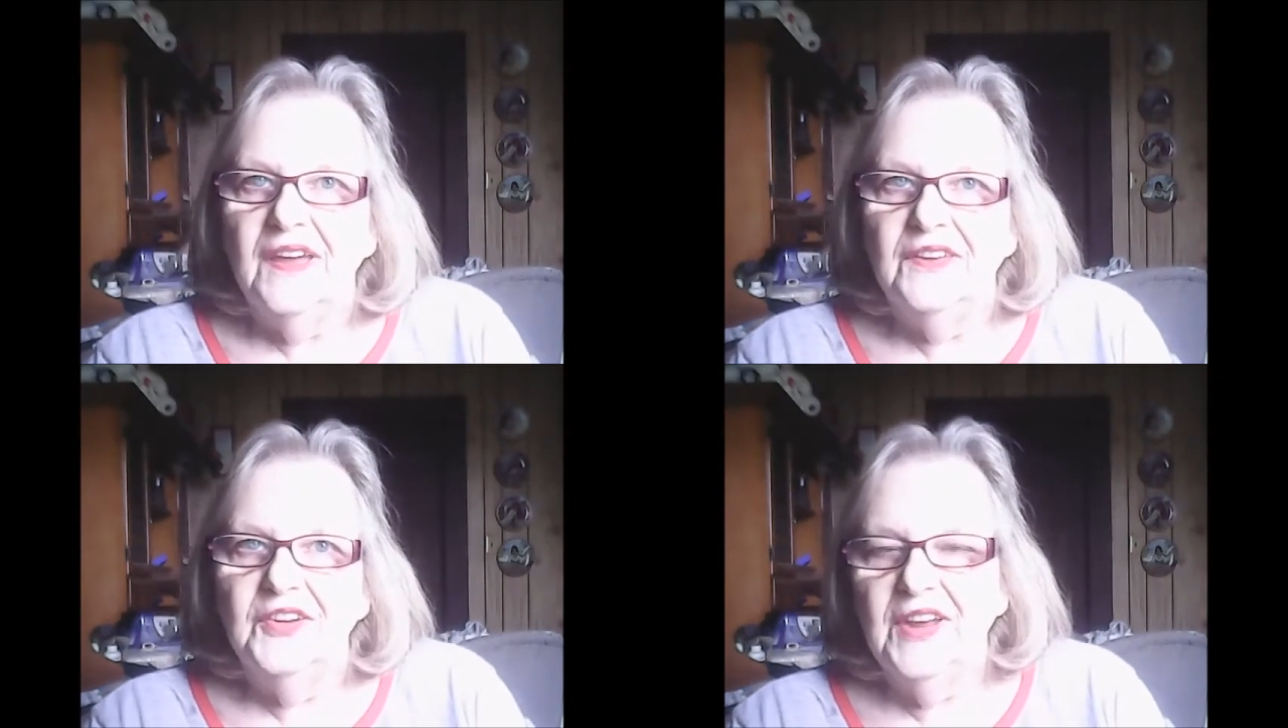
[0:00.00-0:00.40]

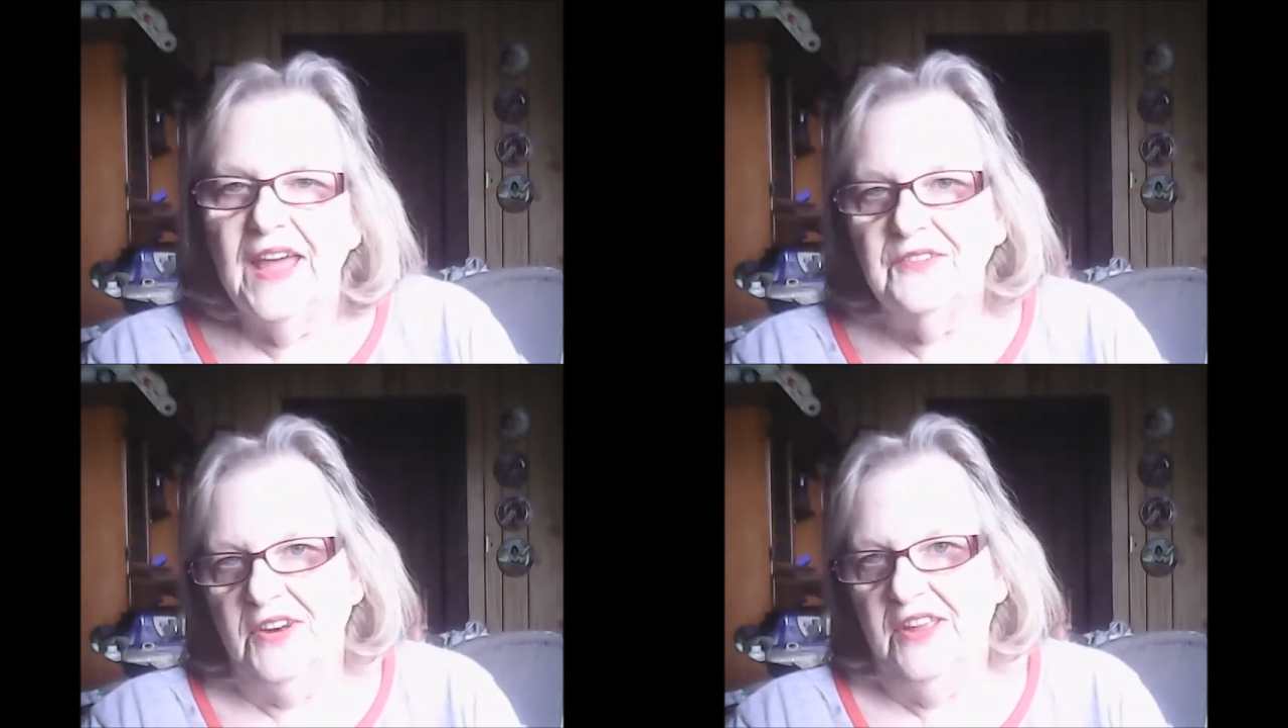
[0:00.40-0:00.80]
you can
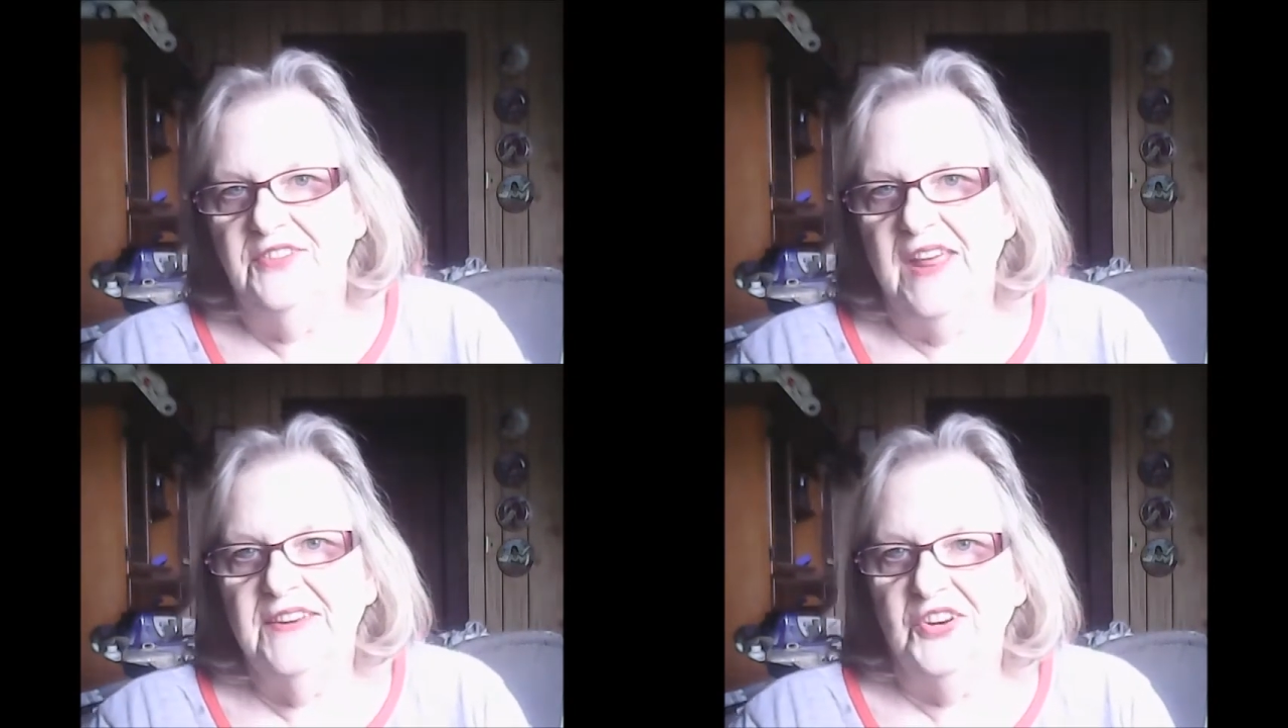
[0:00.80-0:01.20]
have a
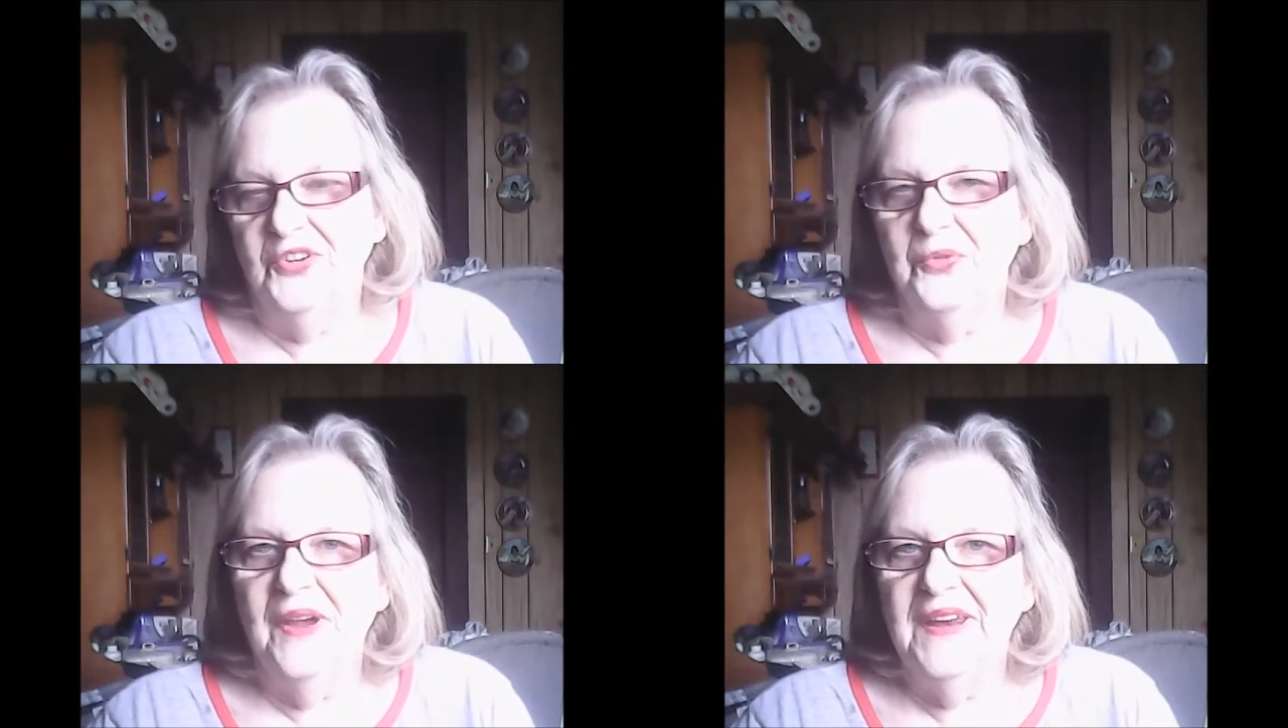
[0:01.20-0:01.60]
left-handed or
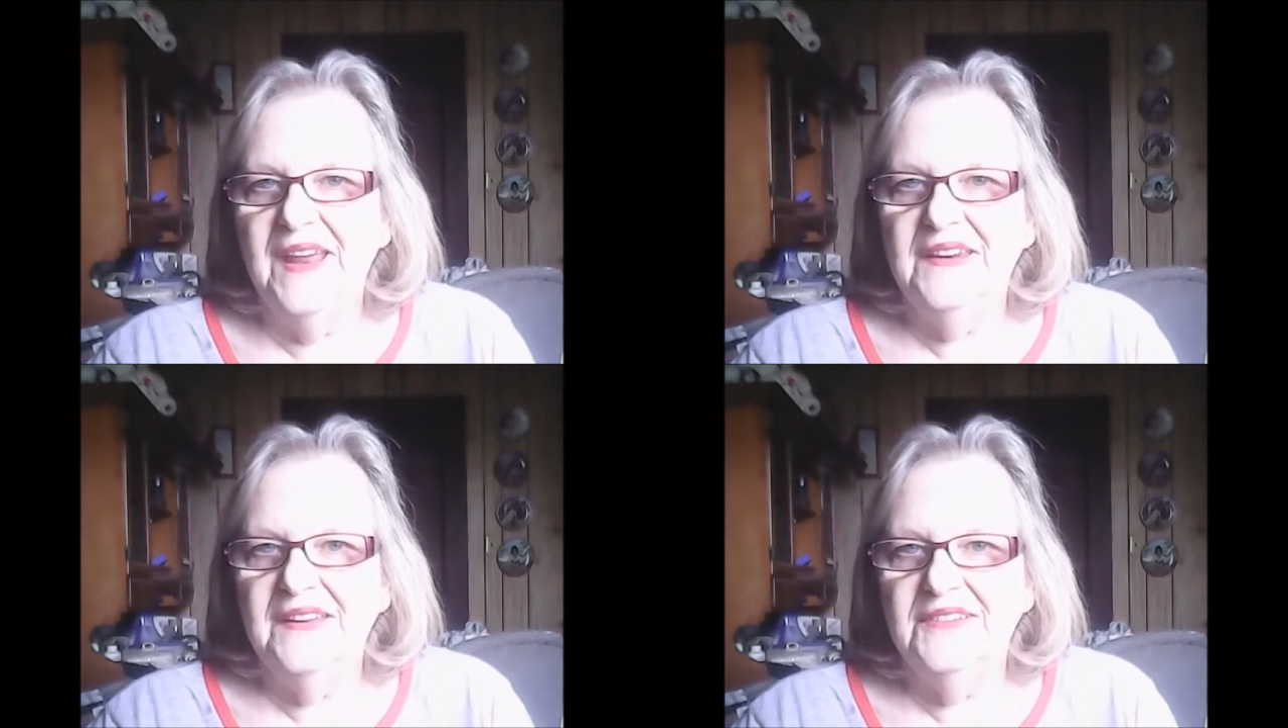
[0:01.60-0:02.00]
a
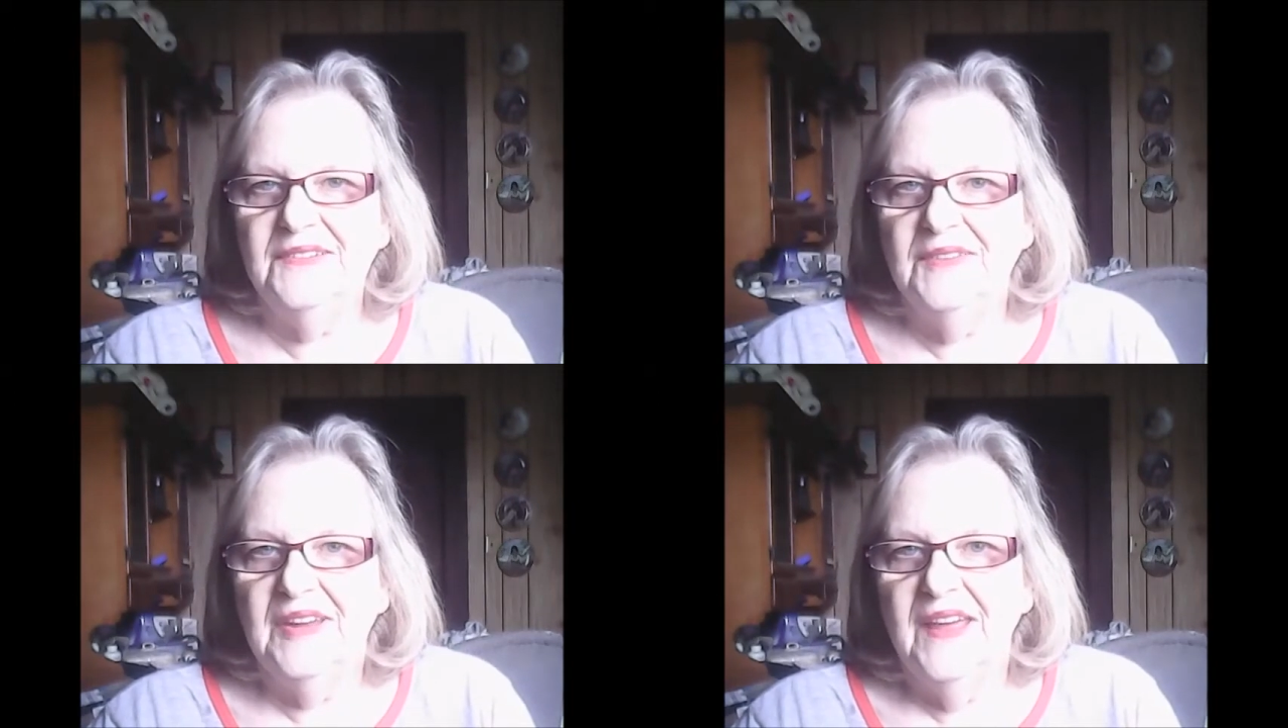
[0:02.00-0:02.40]
right-handed
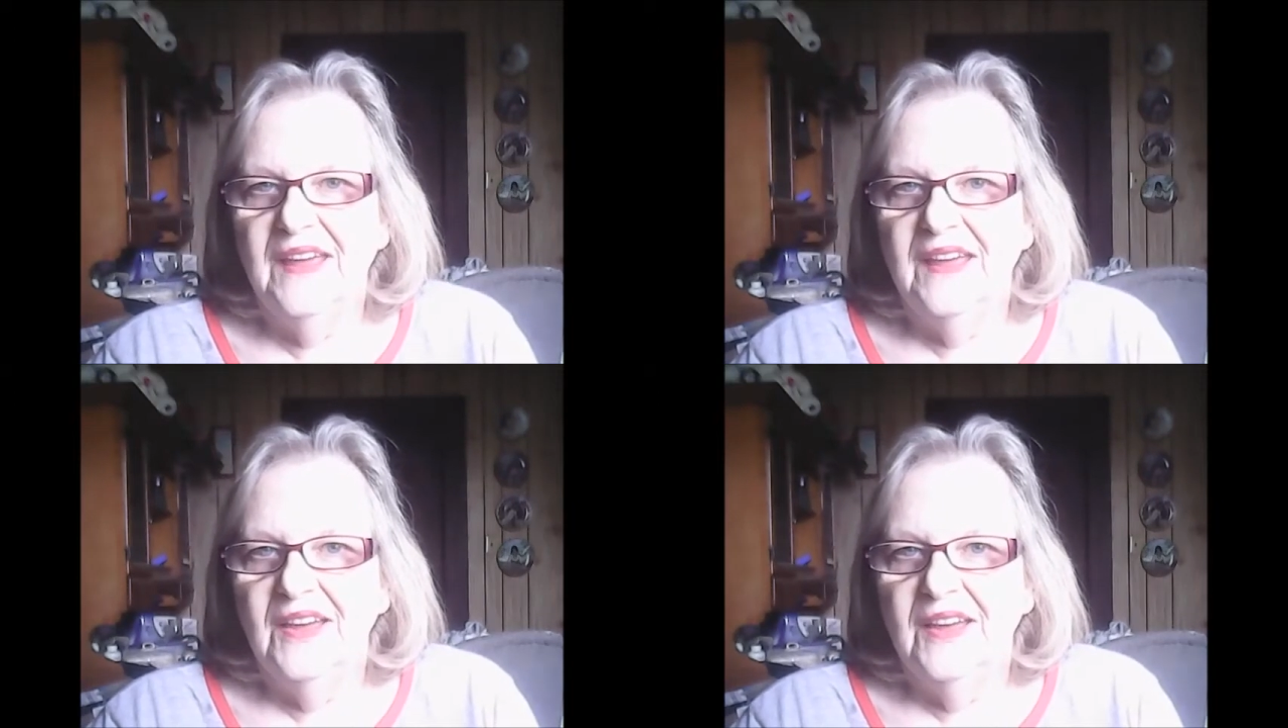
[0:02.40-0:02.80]

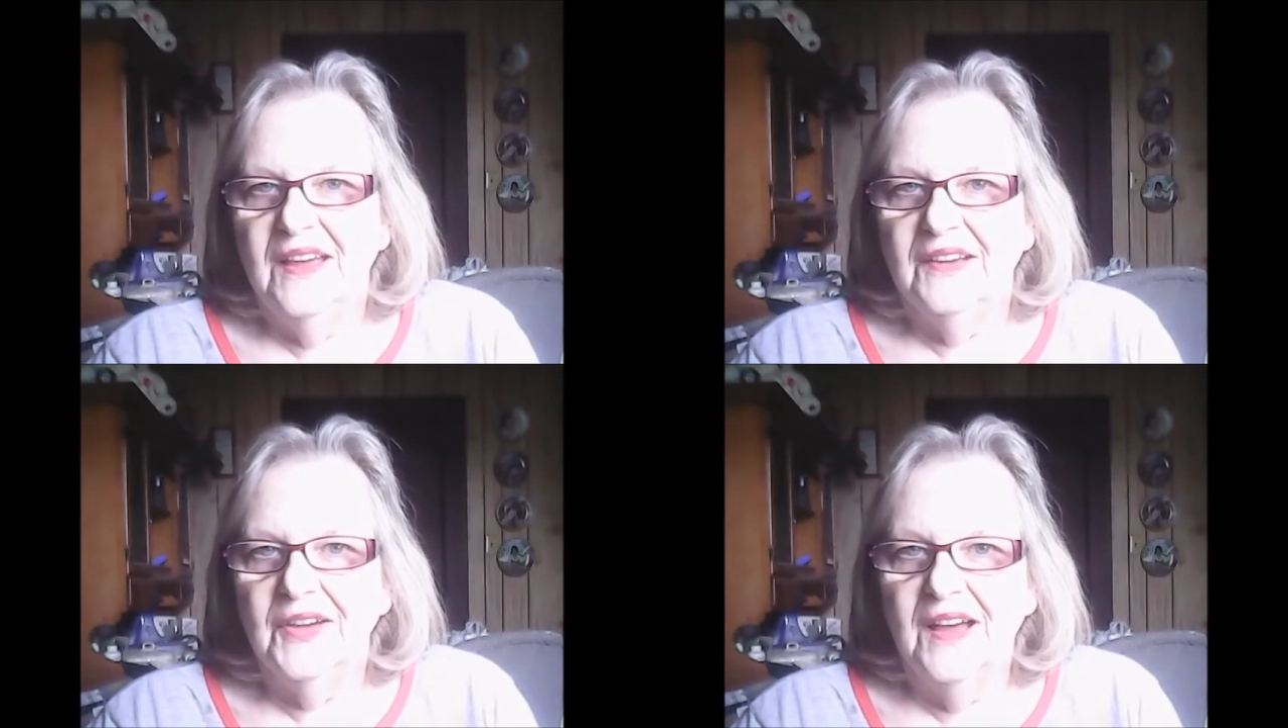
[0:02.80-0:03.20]

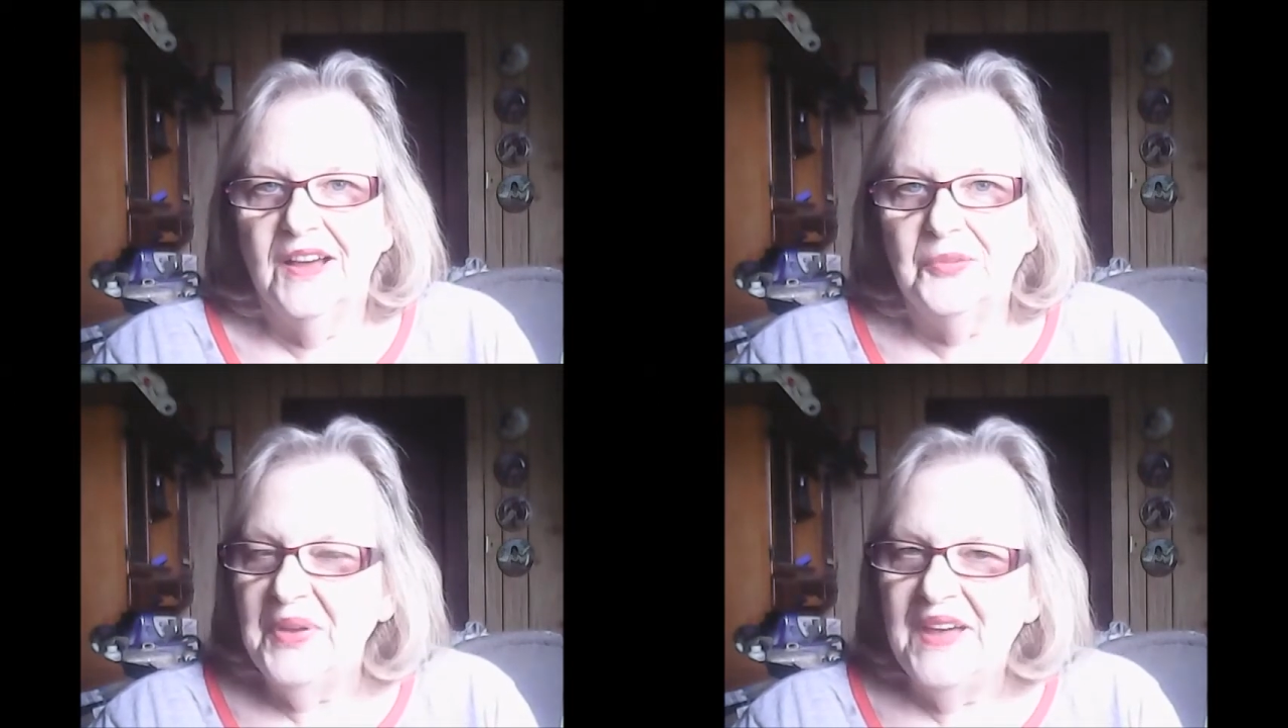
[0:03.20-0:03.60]

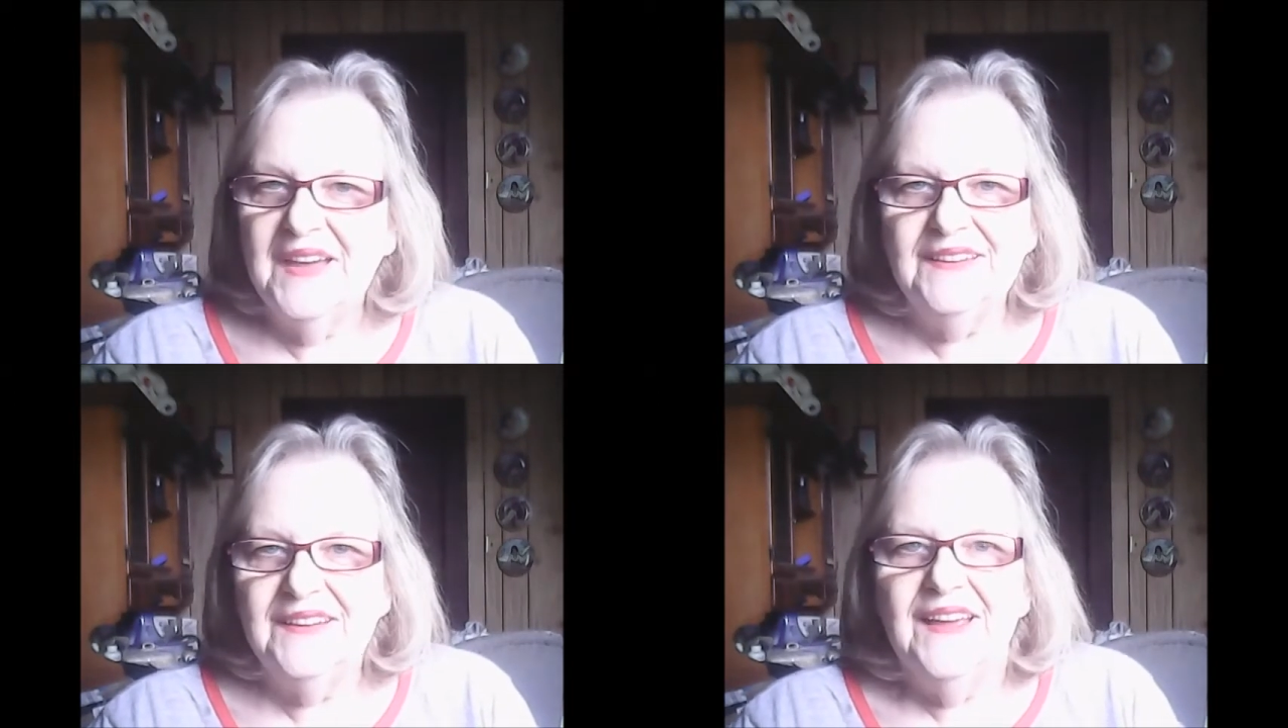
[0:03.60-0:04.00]
pet.